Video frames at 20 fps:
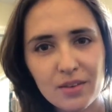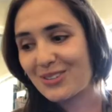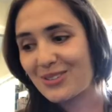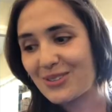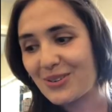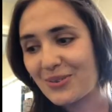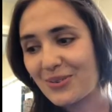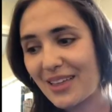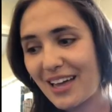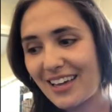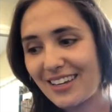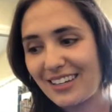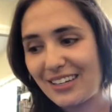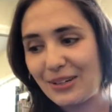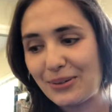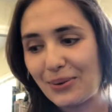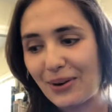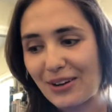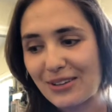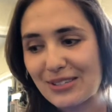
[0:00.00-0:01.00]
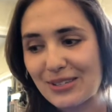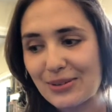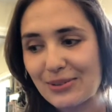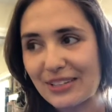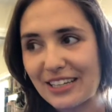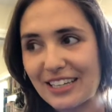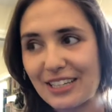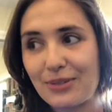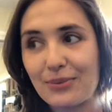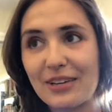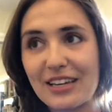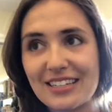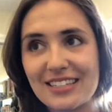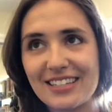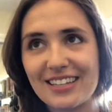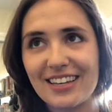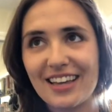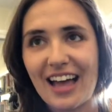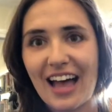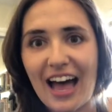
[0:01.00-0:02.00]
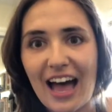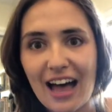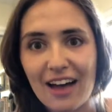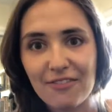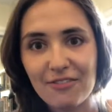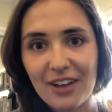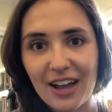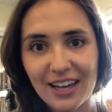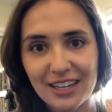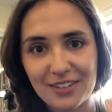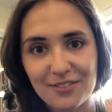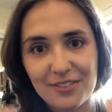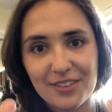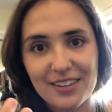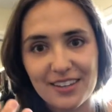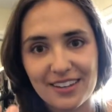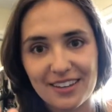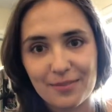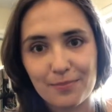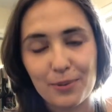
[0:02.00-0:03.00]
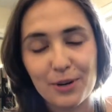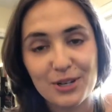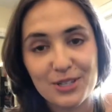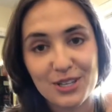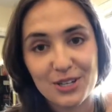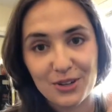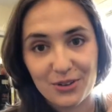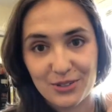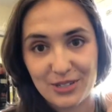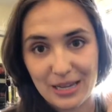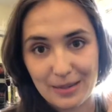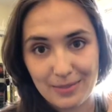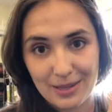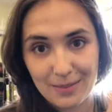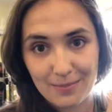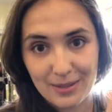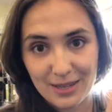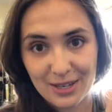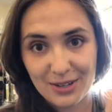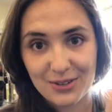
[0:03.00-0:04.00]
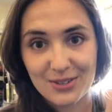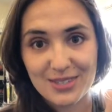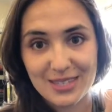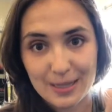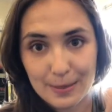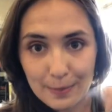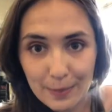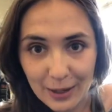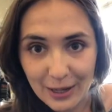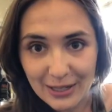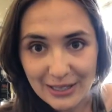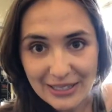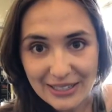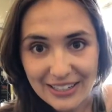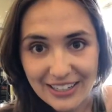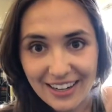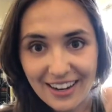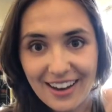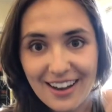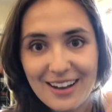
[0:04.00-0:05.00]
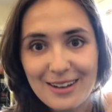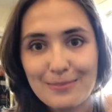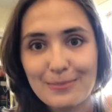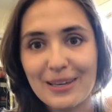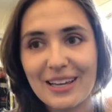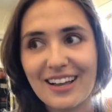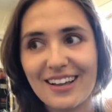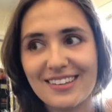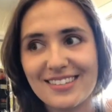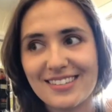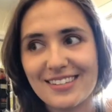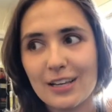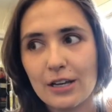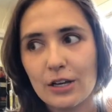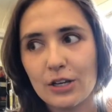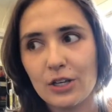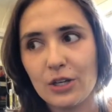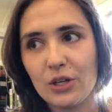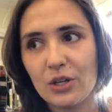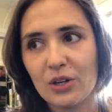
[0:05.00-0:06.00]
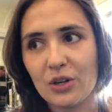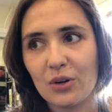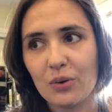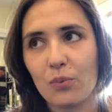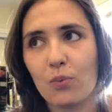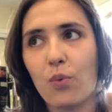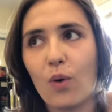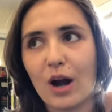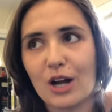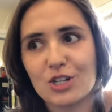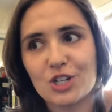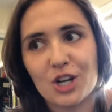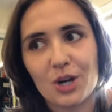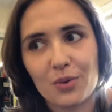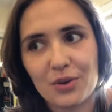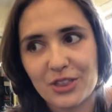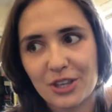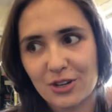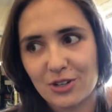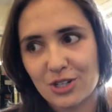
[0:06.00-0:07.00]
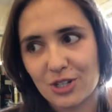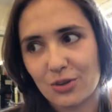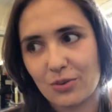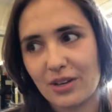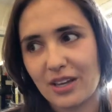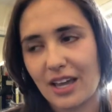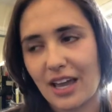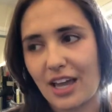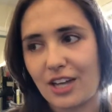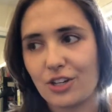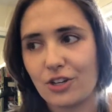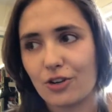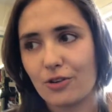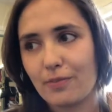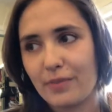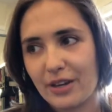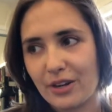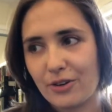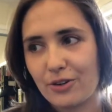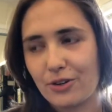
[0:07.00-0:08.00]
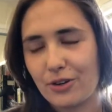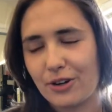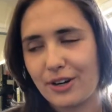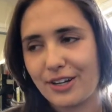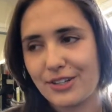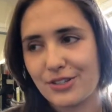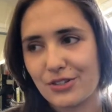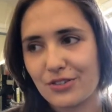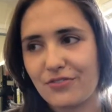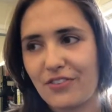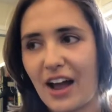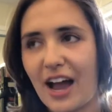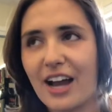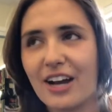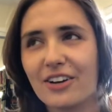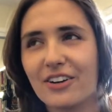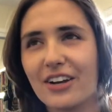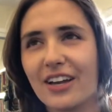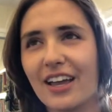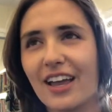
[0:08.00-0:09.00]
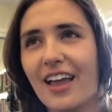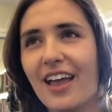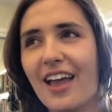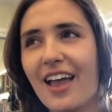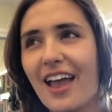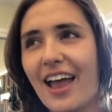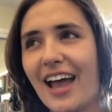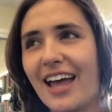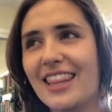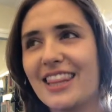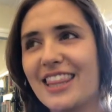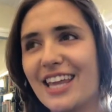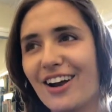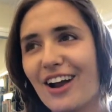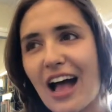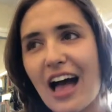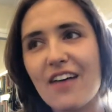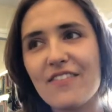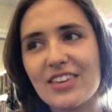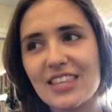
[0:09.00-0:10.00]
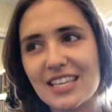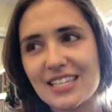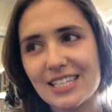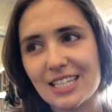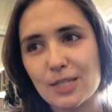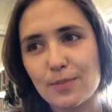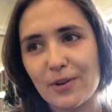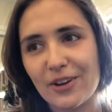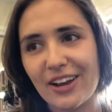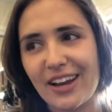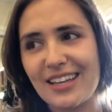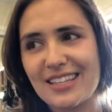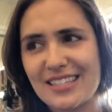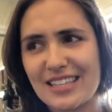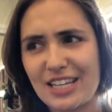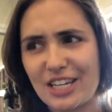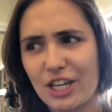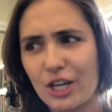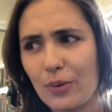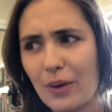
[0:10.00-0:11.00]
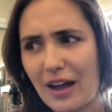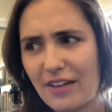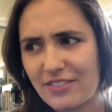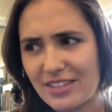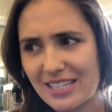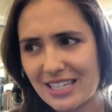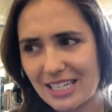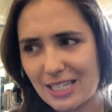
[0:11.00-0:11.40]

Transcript: So then you also, like, you get to have kind of the person you're dubbing be your scene partner because you're watching what they're doing and your mirror neurons are firing and they're having this experience and then you have this